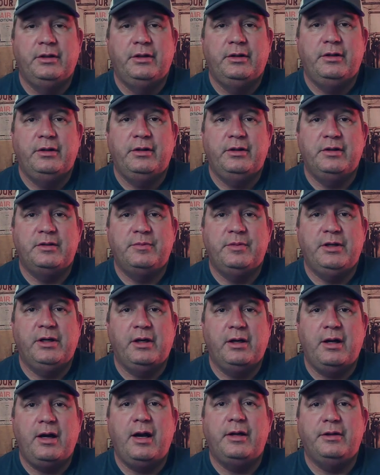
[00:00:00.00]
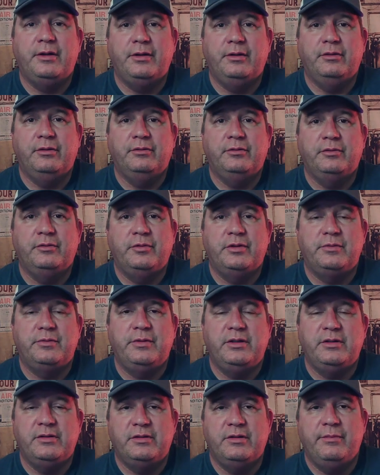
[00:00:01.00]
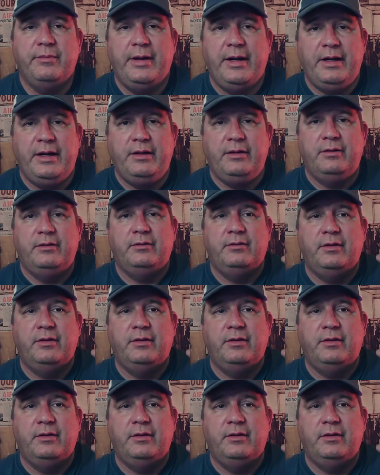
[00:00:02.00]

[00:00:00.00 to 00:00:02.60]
it's been line honed, which means the main